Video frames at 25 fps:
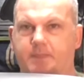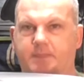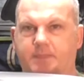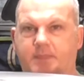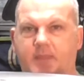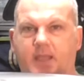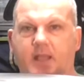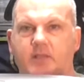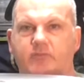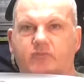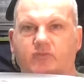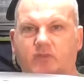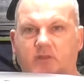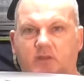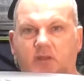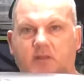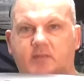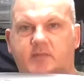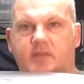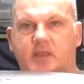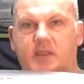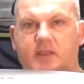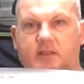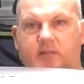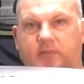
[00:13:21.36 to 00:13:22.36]
that's
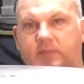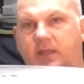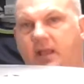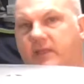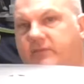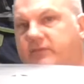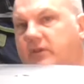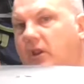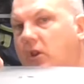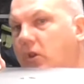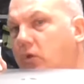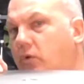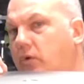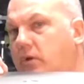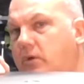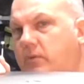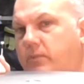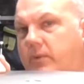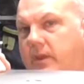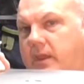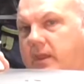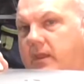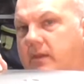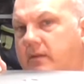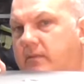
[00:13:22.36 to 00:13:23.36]
a lot of
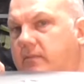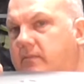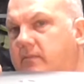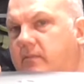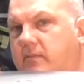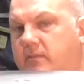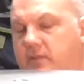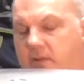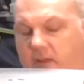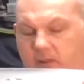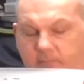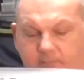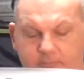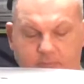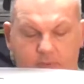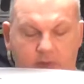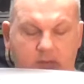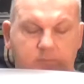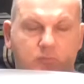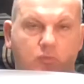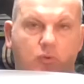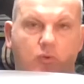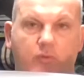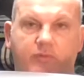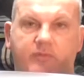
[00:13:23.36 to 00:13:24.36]
weight. I'm putting
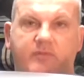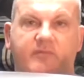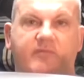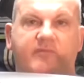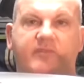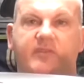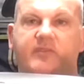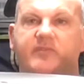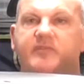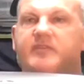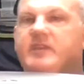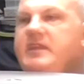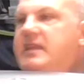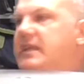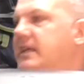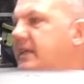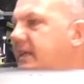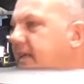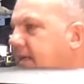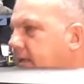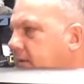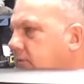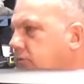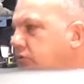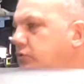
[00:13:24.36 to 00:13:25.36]
more than 15
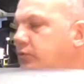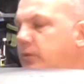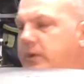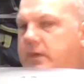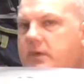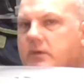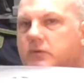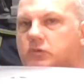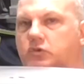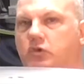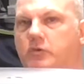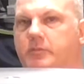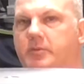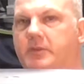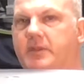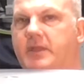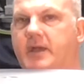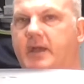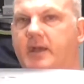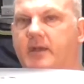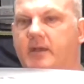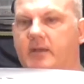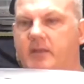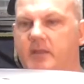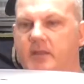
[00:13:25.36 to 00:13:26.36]
kilos on top of
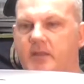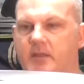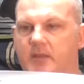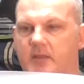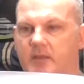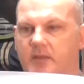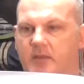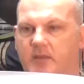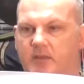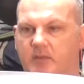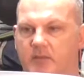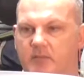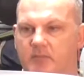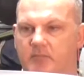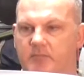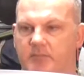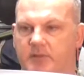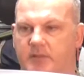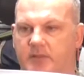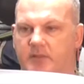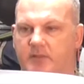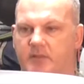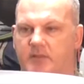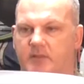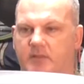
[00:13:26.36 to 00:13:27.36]
that,
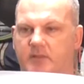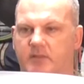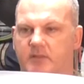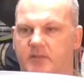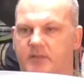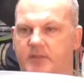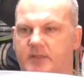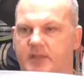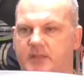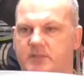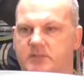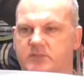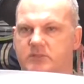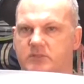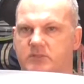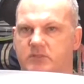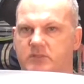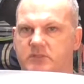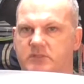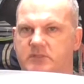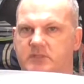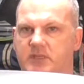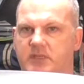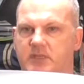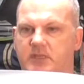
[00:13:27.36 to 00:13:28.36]
but that's not
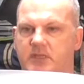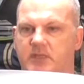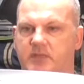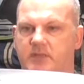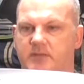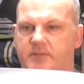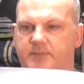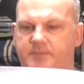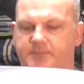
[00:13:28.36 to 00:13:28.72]
steady.